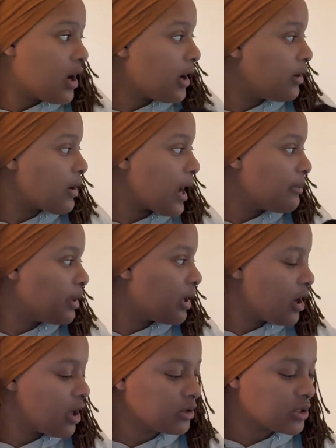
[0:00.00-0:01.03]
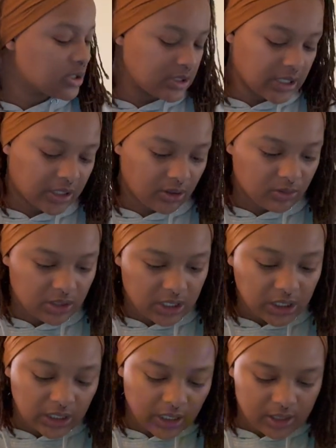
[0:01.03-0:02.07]
I grab the colors that I'll
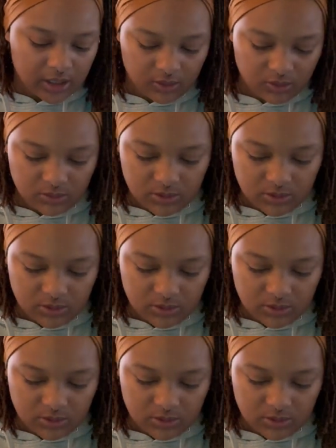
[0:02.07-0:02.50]
need out,